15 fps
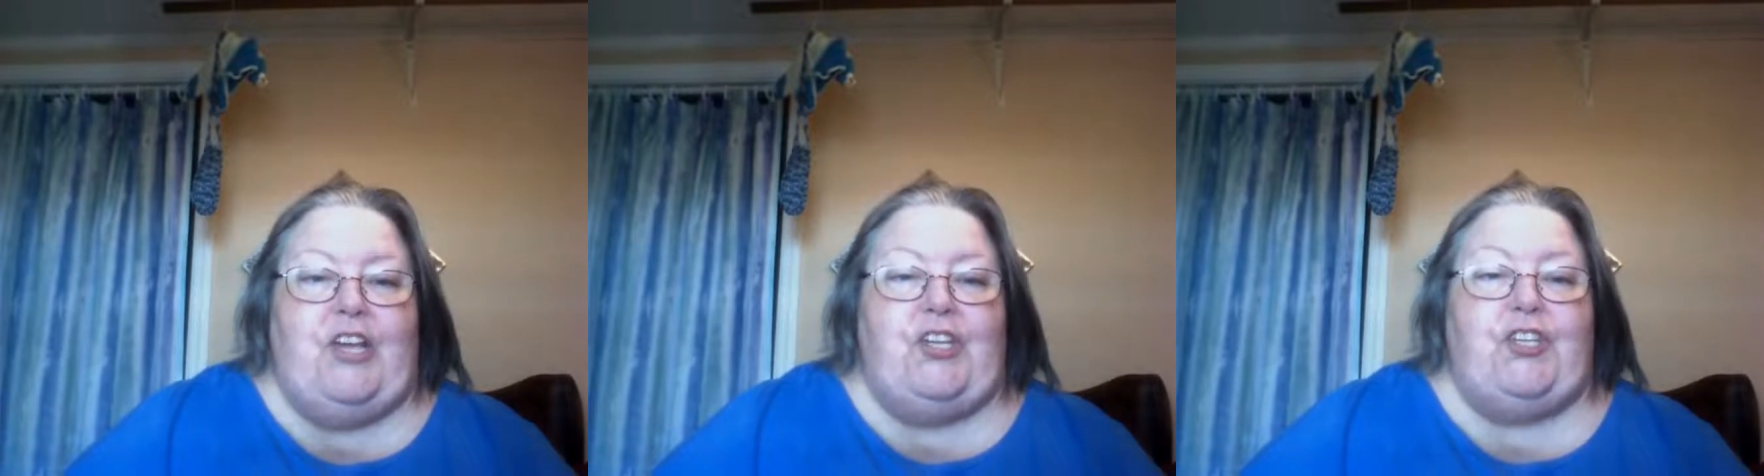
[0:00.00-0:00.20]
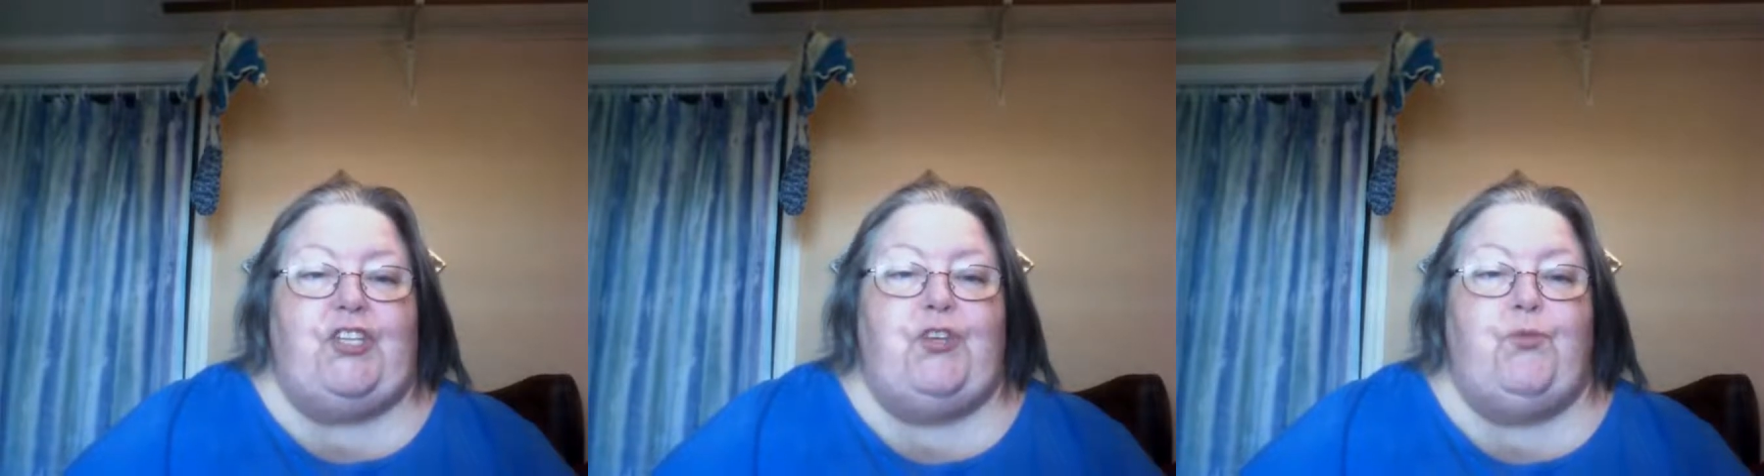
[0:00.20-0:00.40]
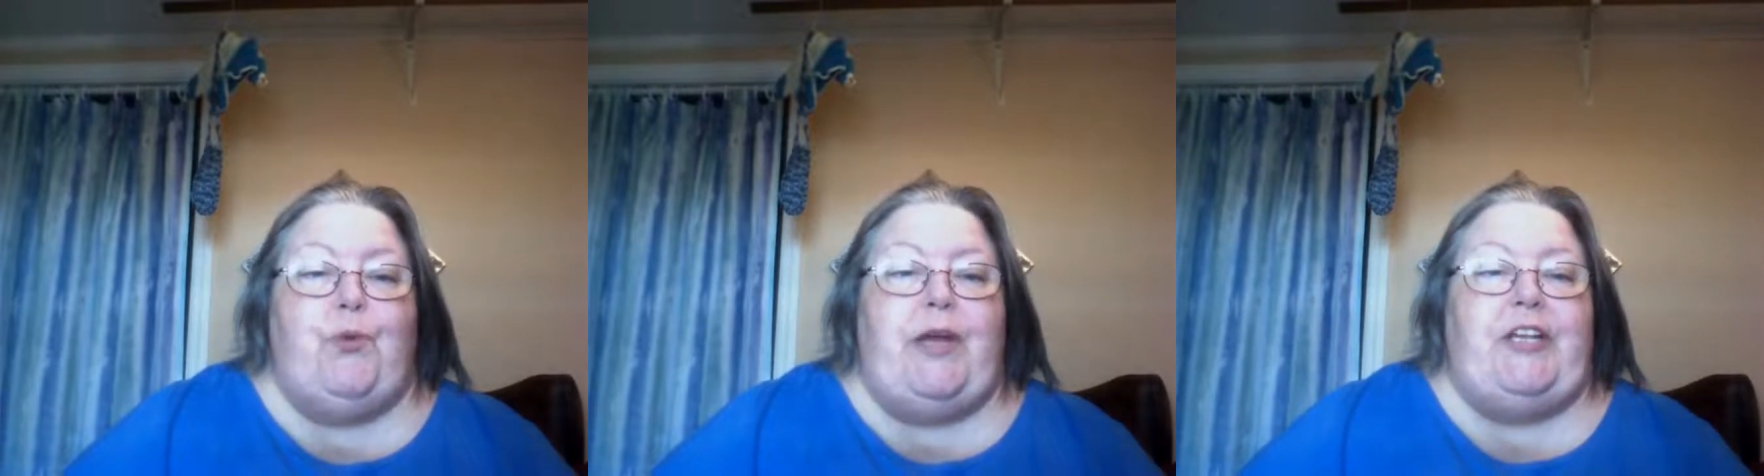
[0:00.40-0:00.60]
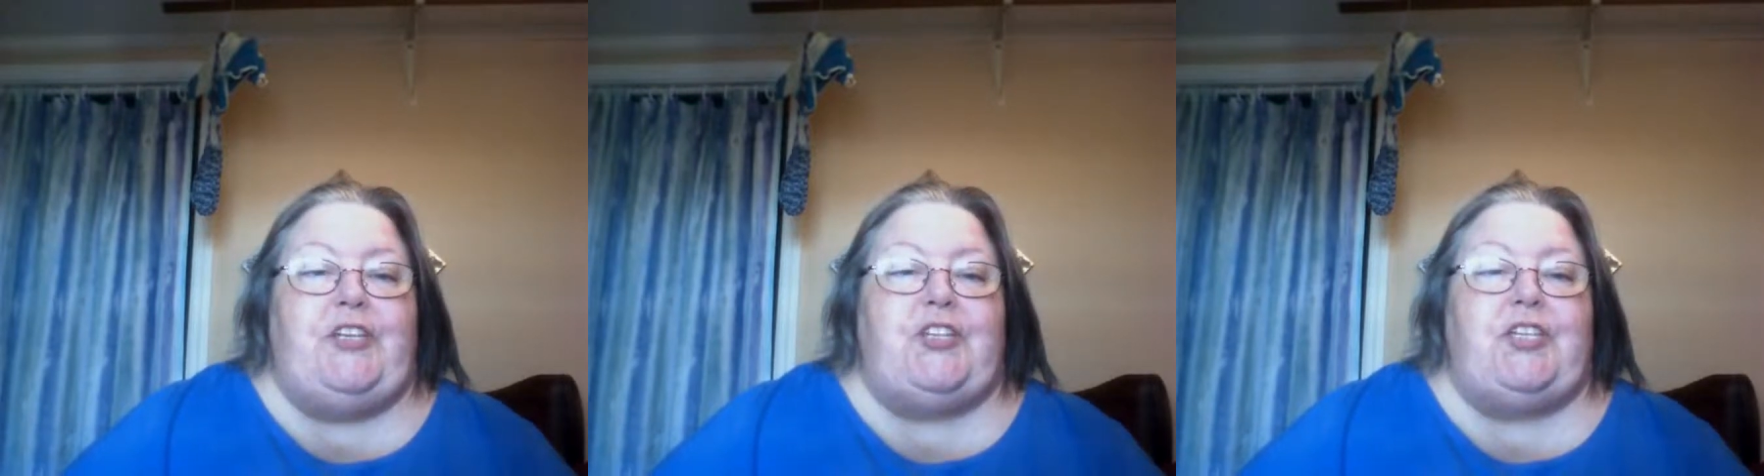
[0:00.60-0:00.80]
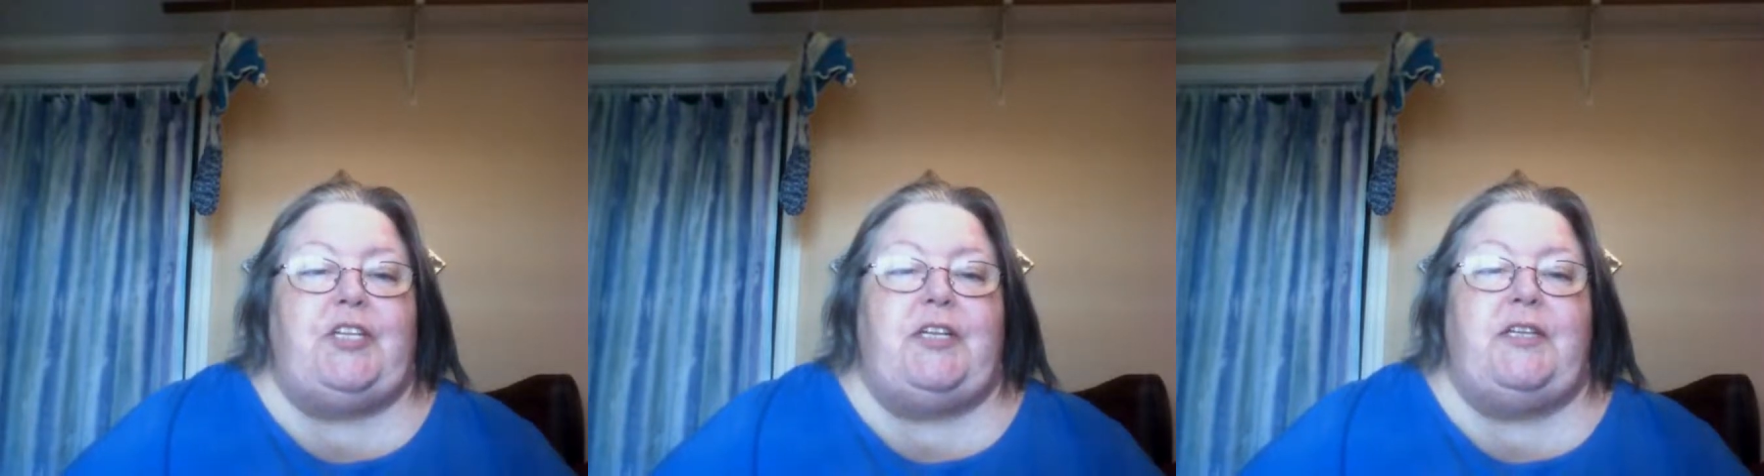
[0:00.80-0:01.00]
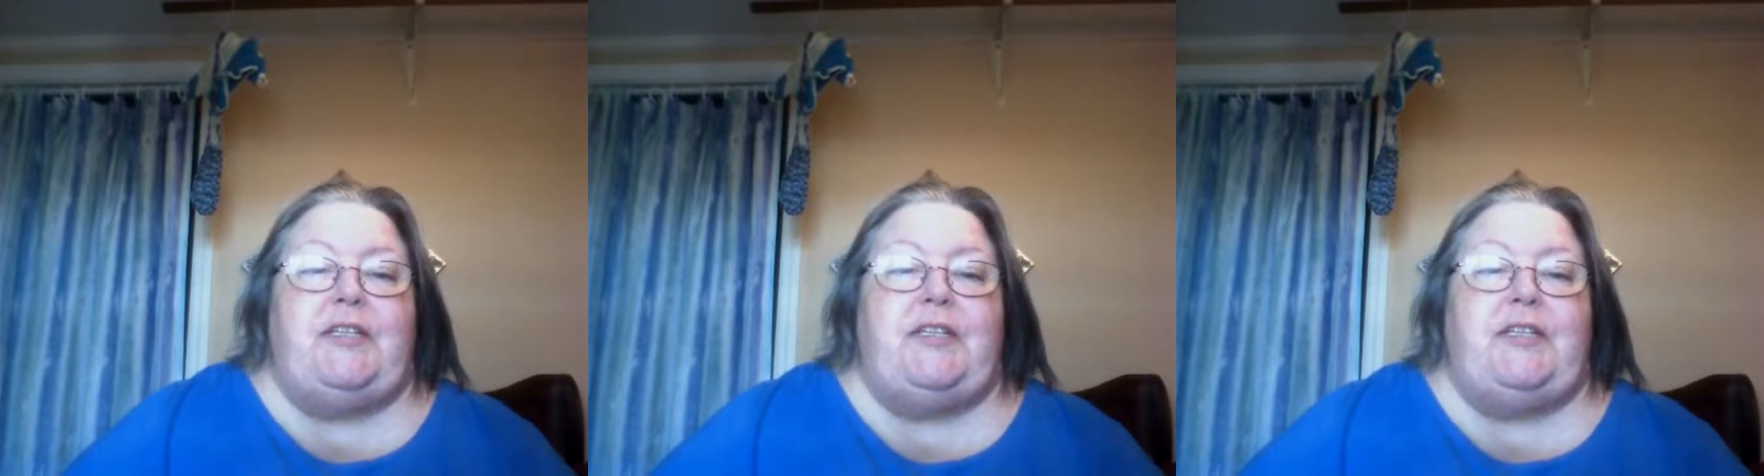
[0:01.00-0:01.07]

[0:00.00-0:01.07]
She reached